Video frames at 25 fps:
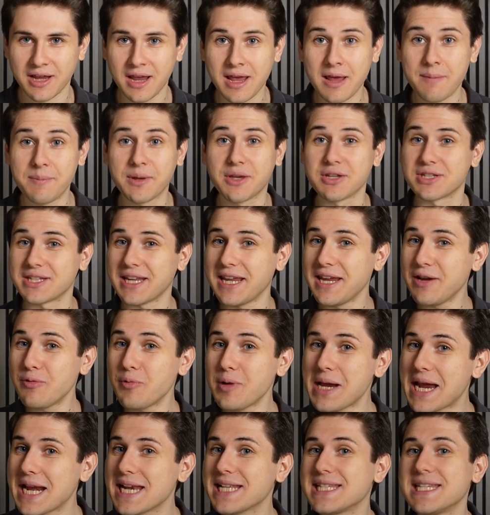Because in
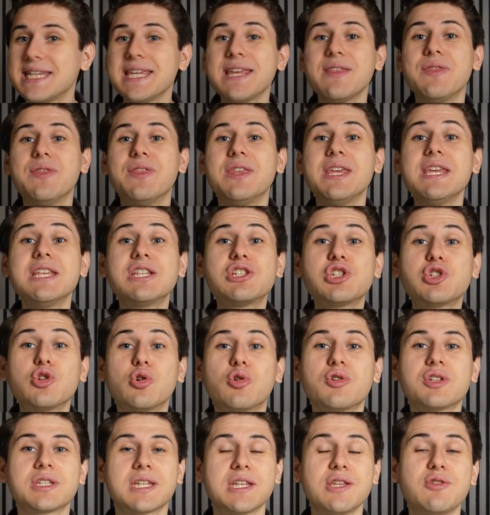reality, these
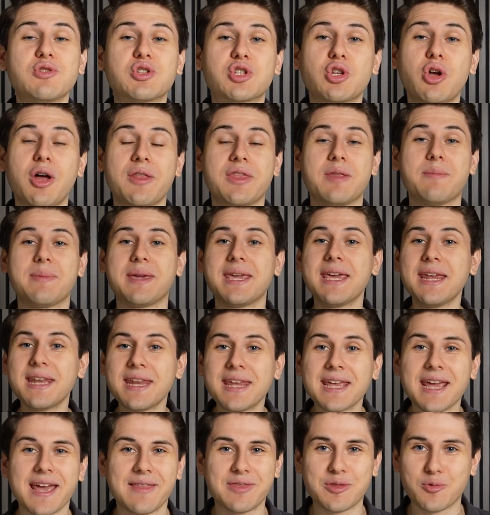shorts that you saw at the beginning
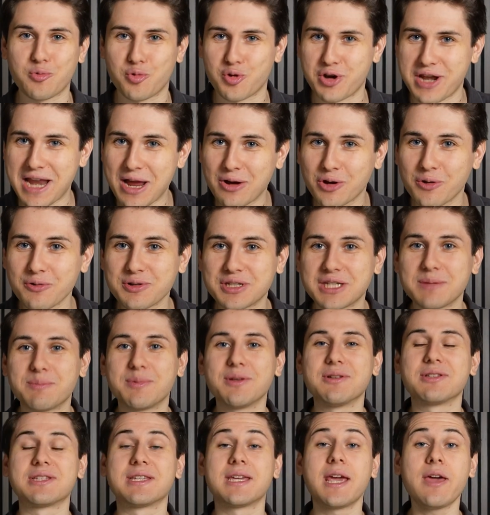and that we're now going to
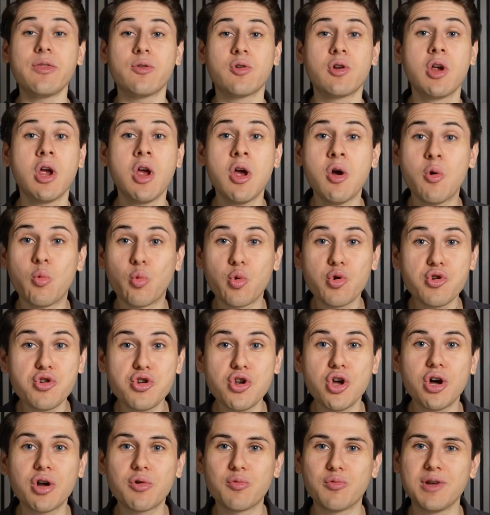build together were
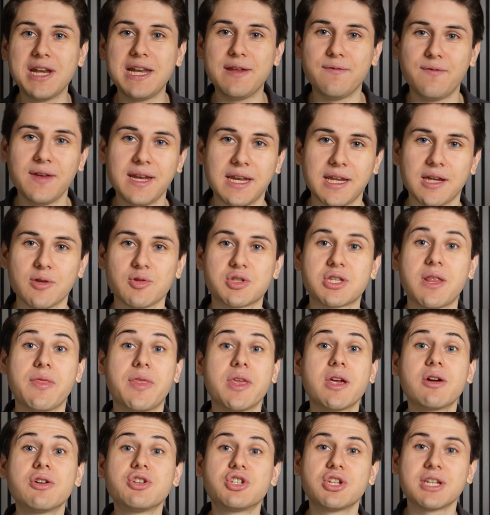not really videos. They
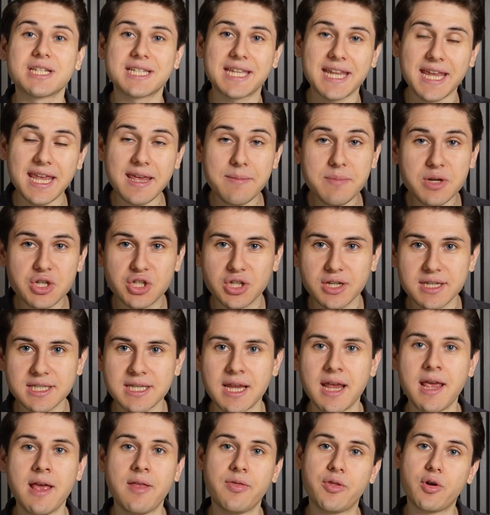are just images
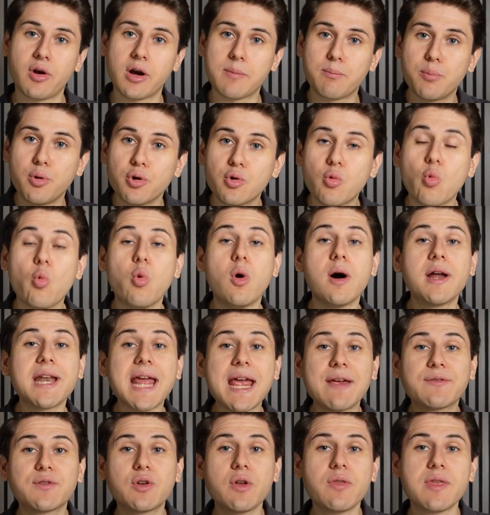that are put one
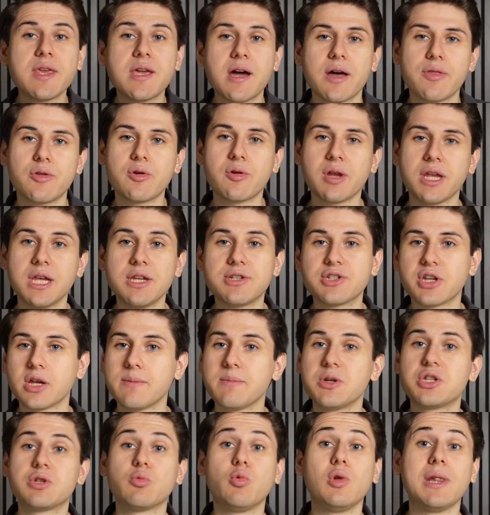after the other. Each
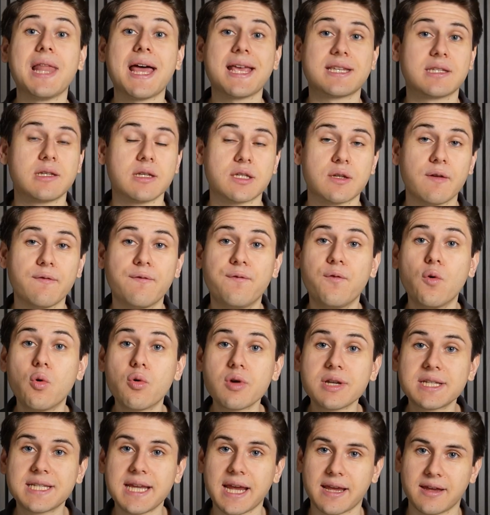image will last us 4
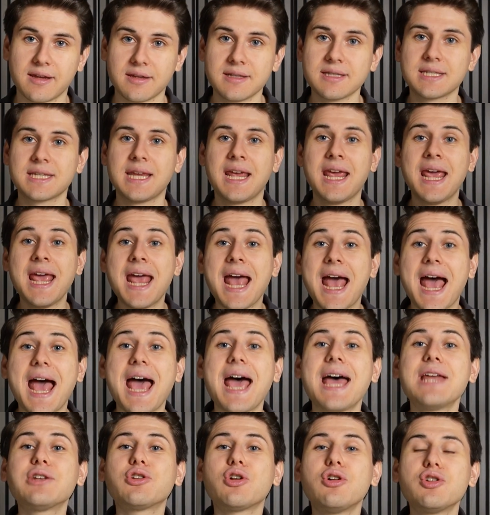seconds.
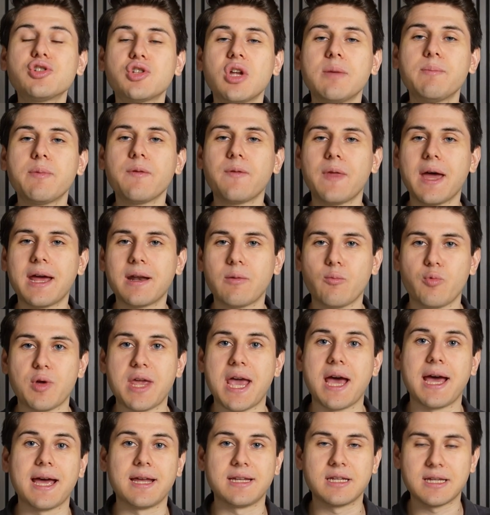And on top of that, we
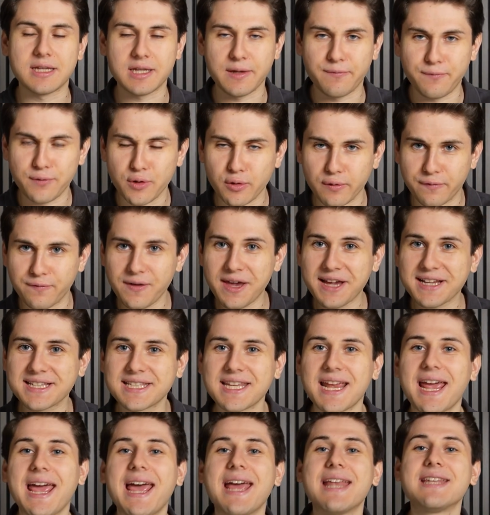add a few effects
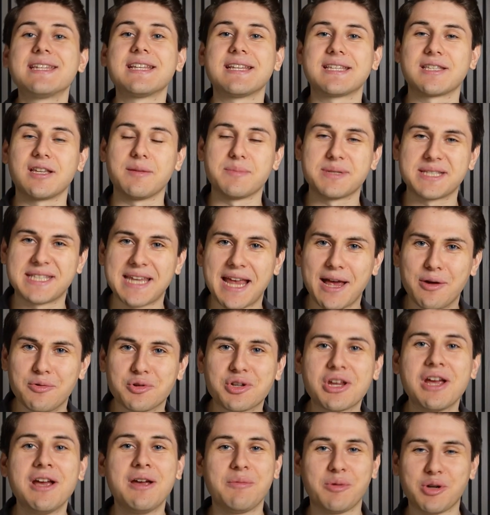and some sound.
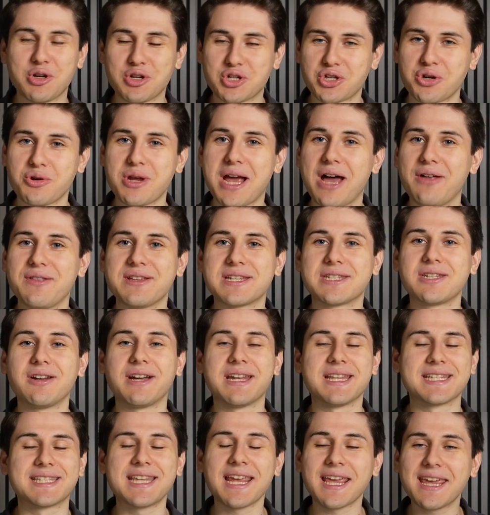I'm going to show you how that's done in
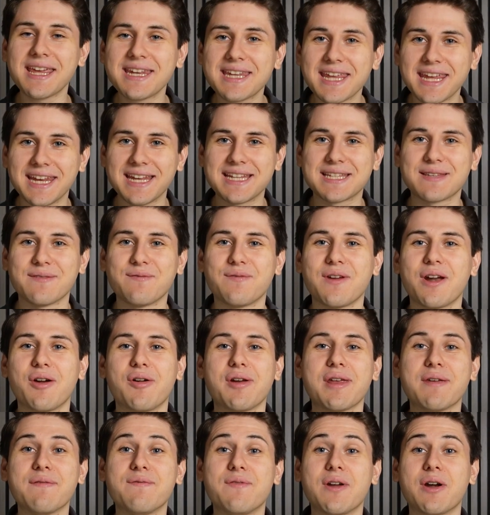a second. It is
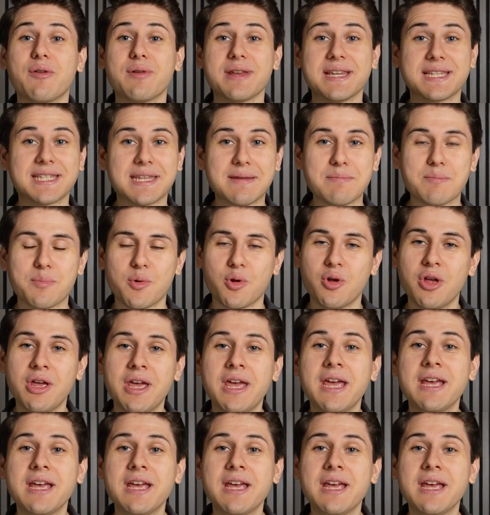very, very simple.